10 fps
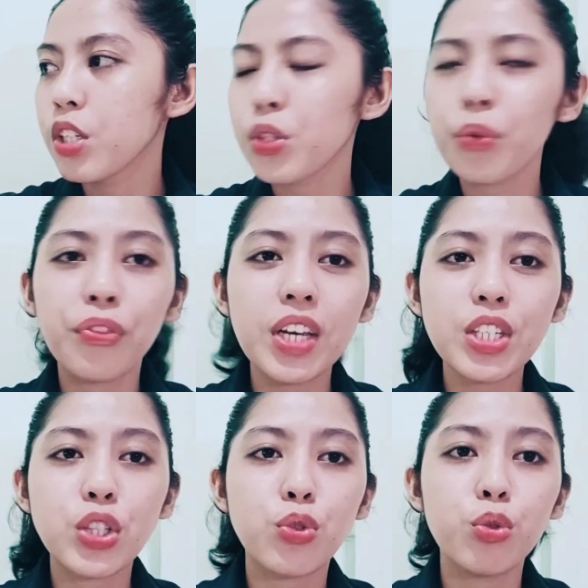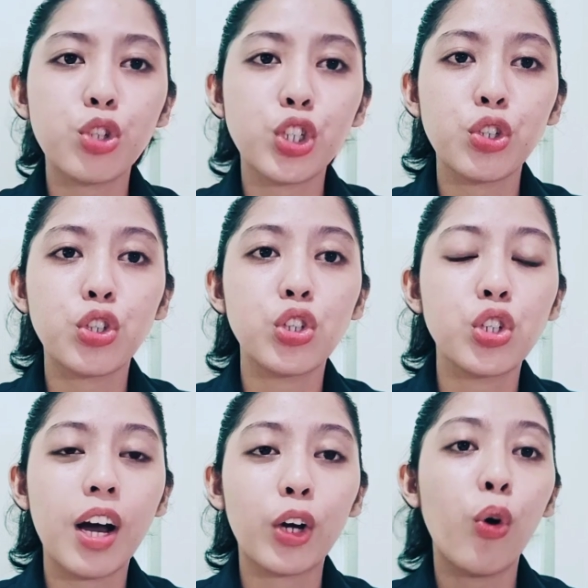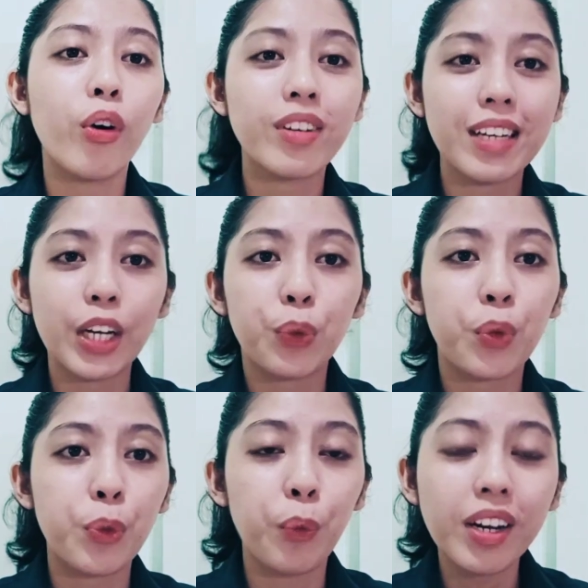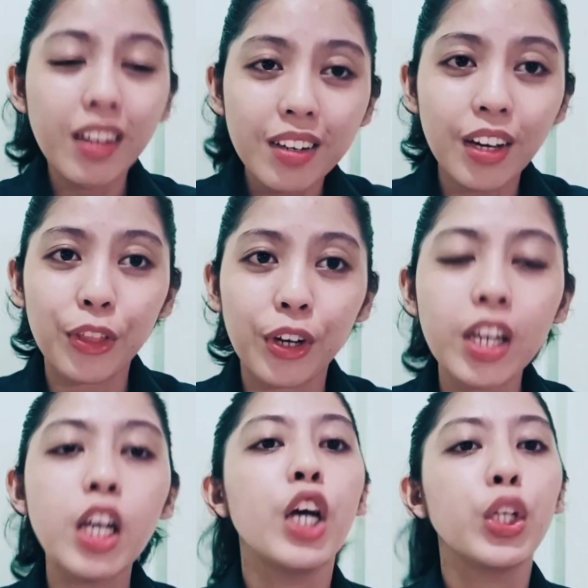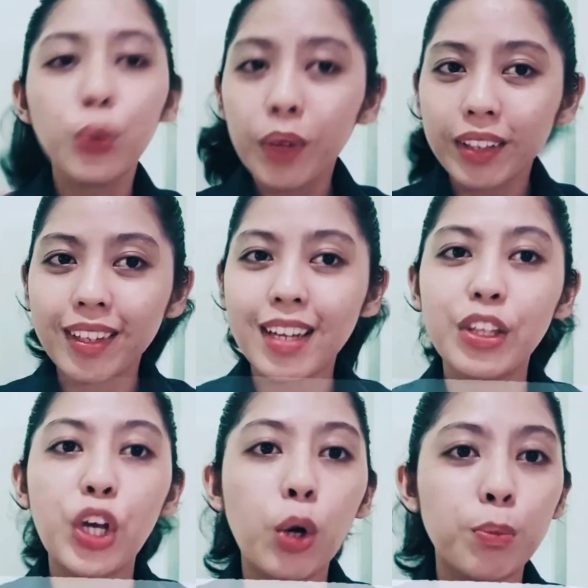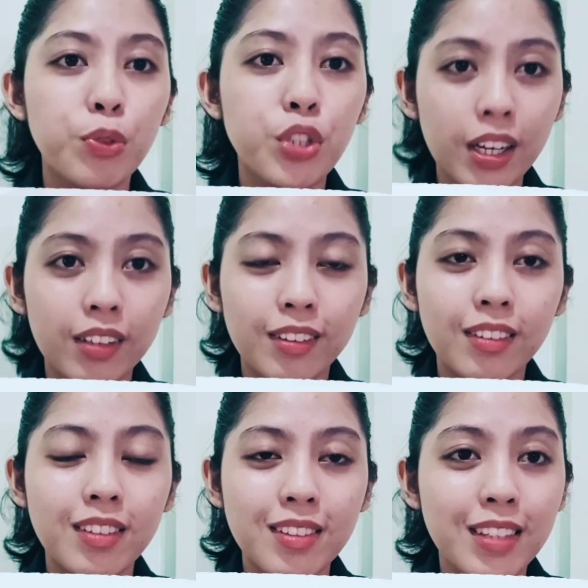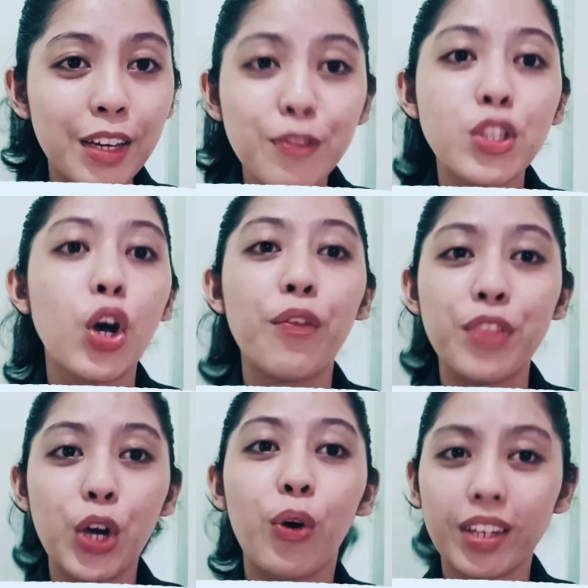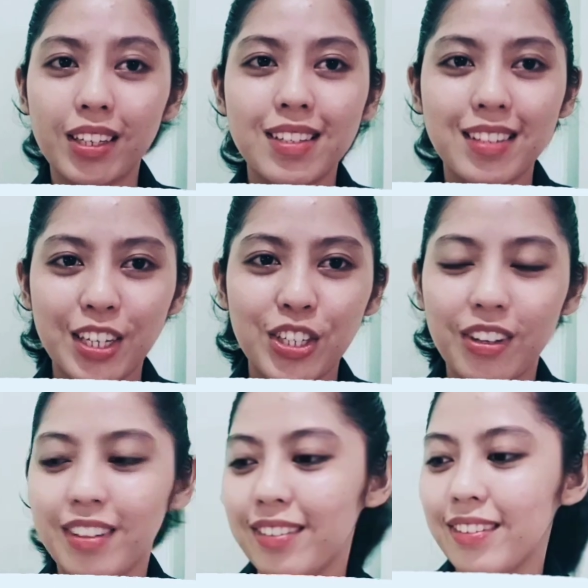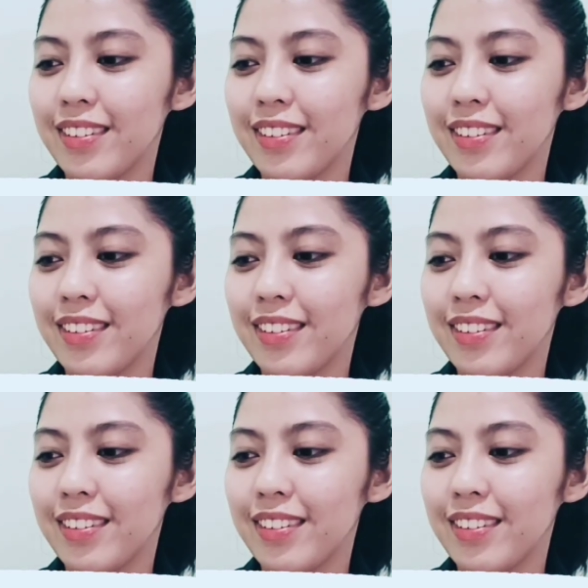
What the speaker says: So these two should coordinate with one another to attain the objectives of the organization.